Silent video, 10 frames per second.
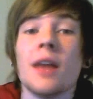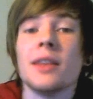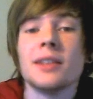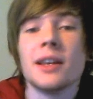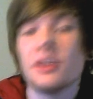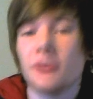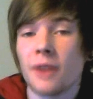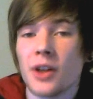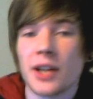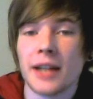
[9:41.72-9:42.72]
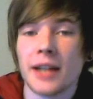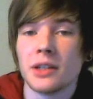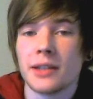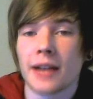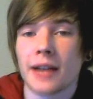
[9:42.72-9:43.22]
This is a very
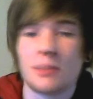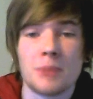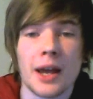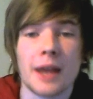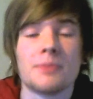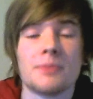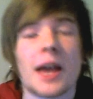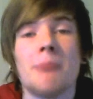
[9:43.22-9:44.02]
challenging deck to play,